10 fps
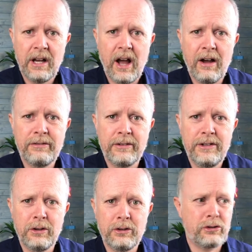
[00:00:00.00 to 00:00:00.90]
half of
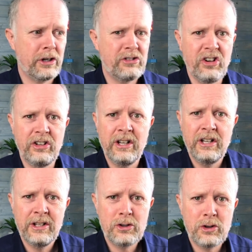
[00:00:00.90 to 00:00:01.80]
your structured
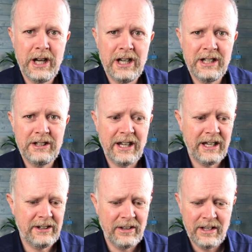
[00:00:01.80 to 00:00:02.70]
training
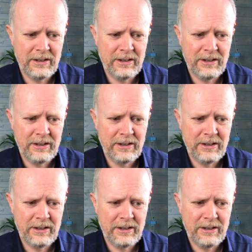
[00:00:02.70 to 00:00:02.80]
thing